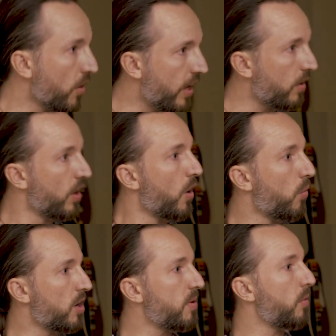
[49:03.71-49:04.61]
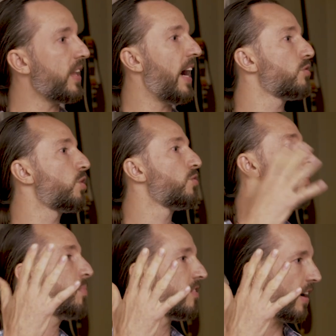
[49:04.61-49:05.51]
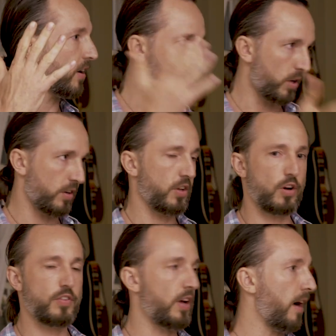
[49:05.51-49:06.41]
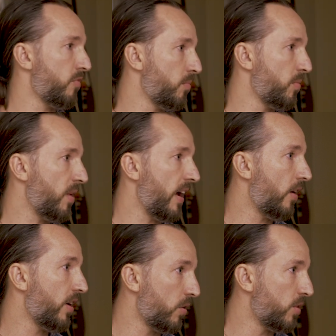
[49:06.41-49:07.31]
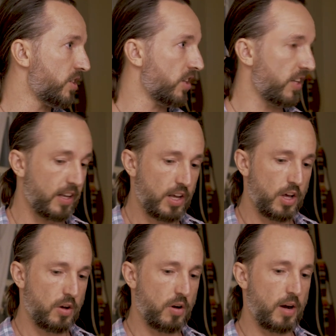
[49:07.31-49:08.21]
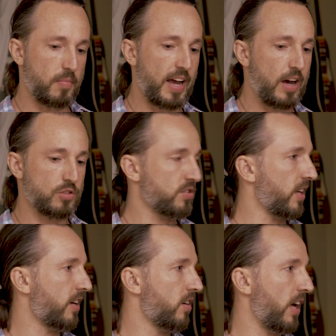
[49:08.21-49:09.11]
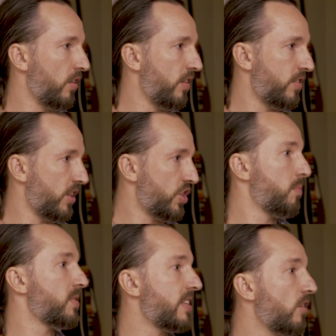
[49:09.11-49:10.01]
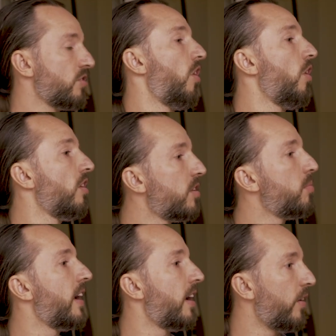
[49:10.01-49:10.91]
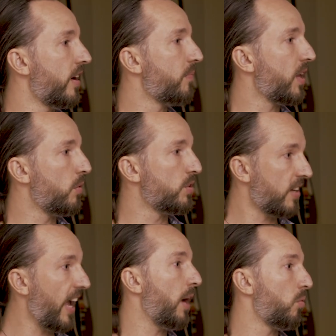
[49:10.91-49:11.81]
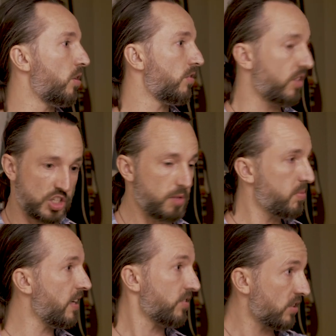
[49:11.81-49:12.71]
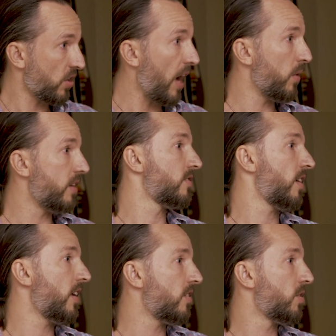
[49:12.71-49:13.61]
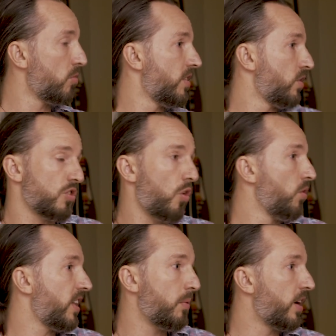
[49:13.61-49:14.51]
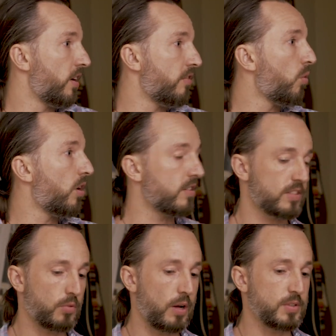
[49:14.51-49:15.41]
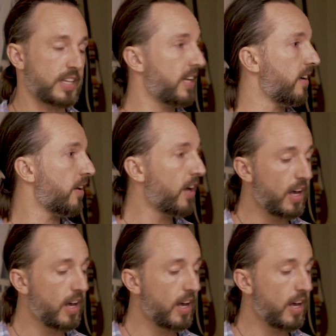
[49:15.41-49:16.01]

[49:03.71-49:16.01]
Then what about when the house goes up in value? When, you know, if you, I'm from the Bay Area originally, yeah. uh, my house was like, I lived in the cheapest house in all of the Bay Area. It was in Hayward, the cheapest house. That's how we decided to move into uh-huh. it. It's the only thing we could afford is when I was a kid.